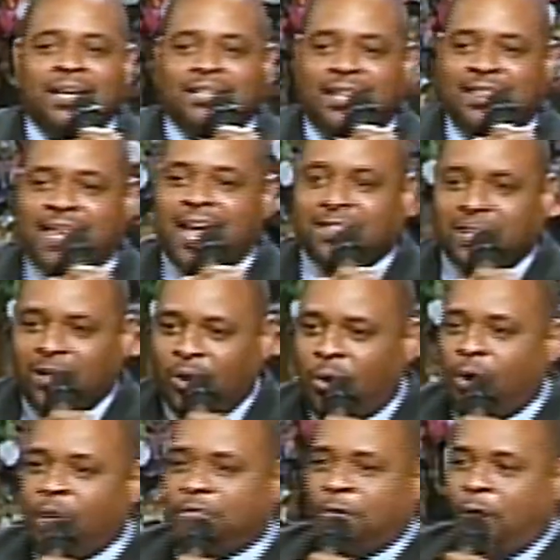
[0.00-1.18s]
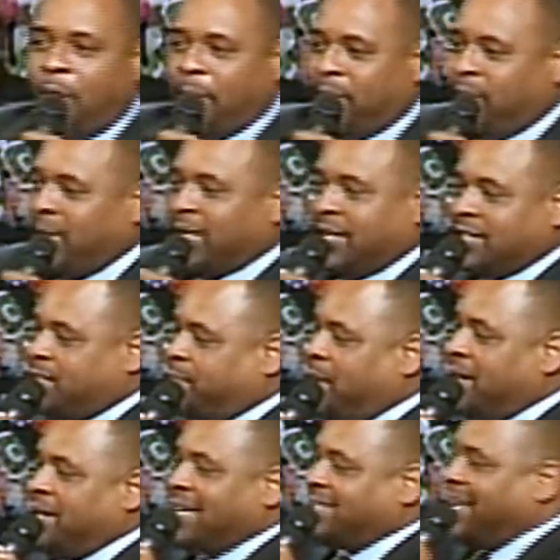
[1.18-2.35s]
to thank the Lord for, but we could
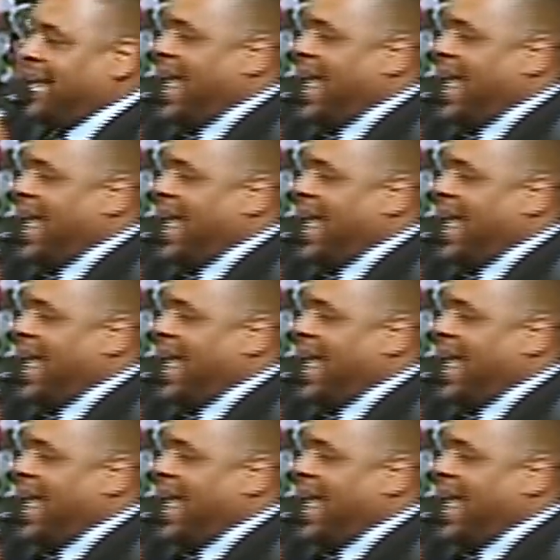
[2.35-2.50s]
spend this an